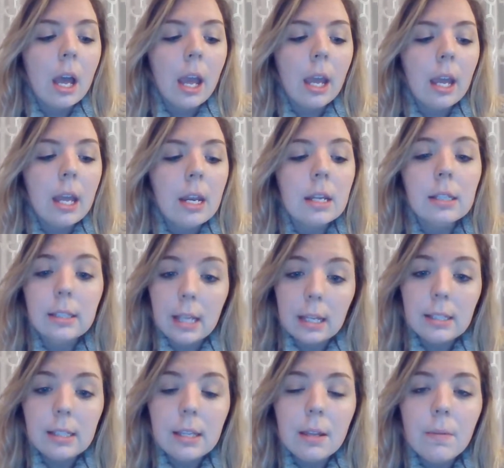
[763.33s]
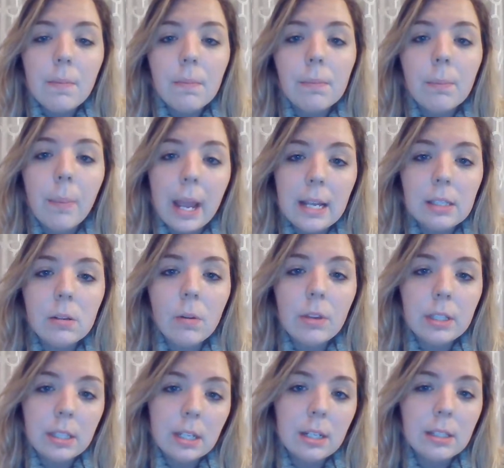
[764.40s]
and assess them based on
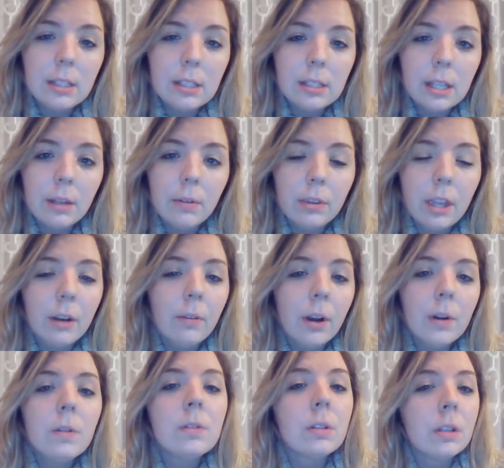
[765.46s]
the sentences that they wrote.